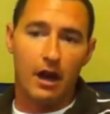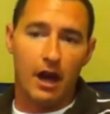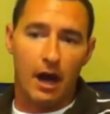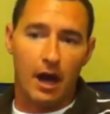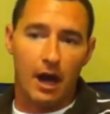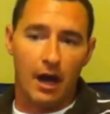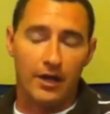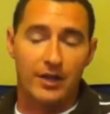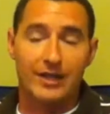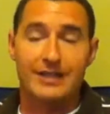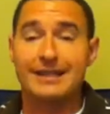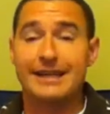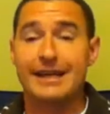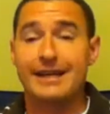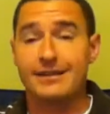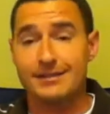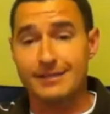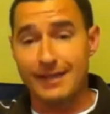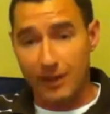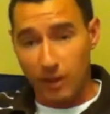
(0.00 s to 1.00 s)
You need to get a
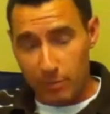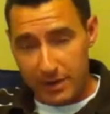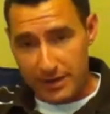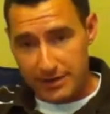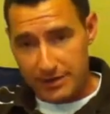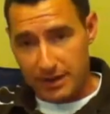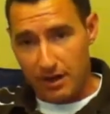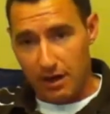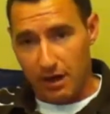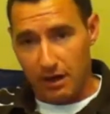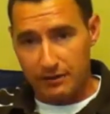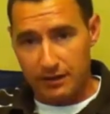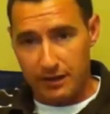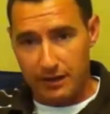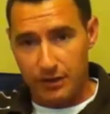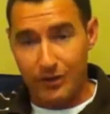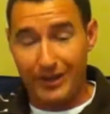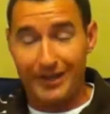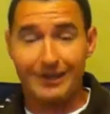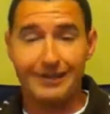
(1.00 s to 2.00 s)
single piece of content,
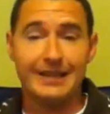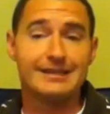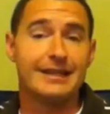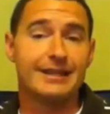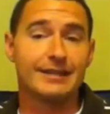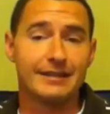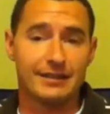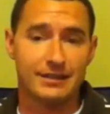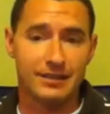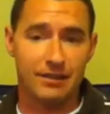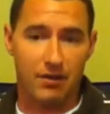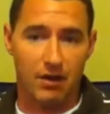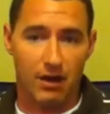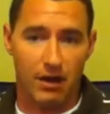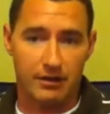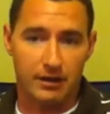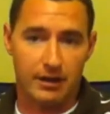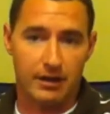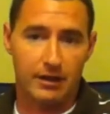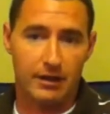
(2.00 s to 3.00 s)
you need to get a list of
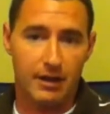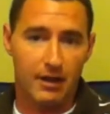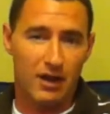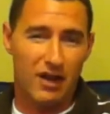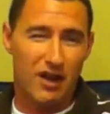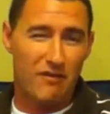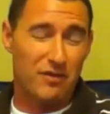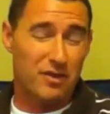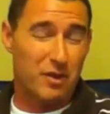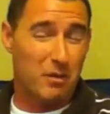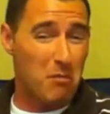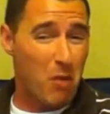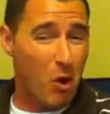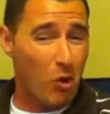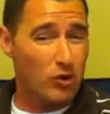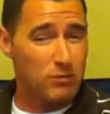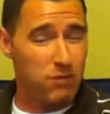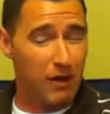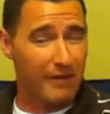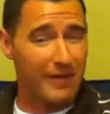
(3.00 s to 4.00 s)
content. For the
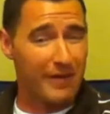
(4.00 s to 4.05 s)
most part,